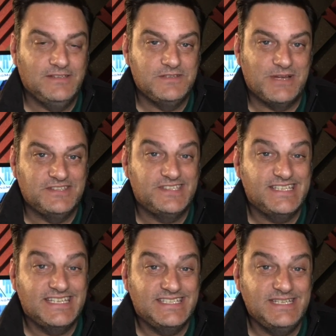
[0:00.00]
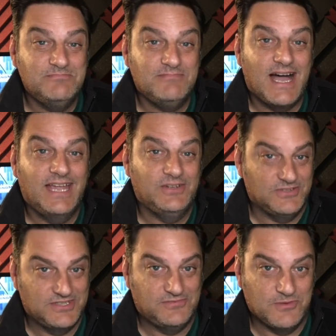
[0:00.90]
I lived about 60
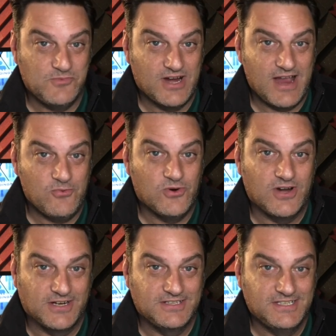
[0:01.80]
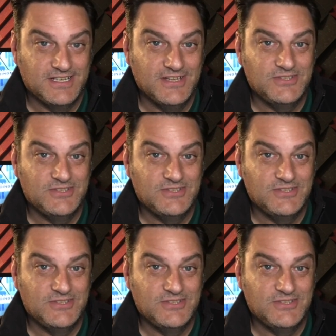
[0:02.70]
miles from where I worked.